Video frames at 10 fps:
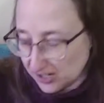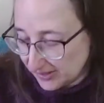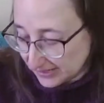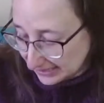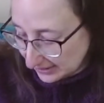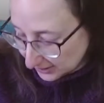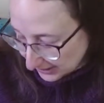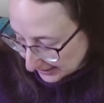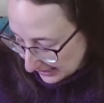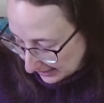on the
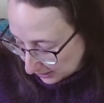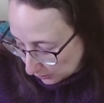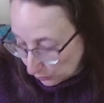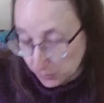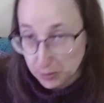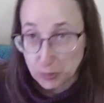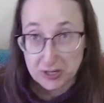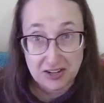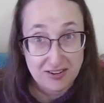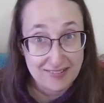needles, and we'll be
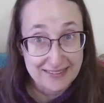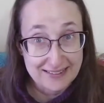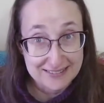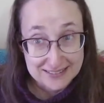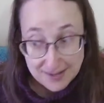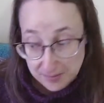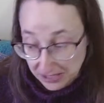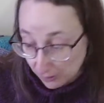working on that this coming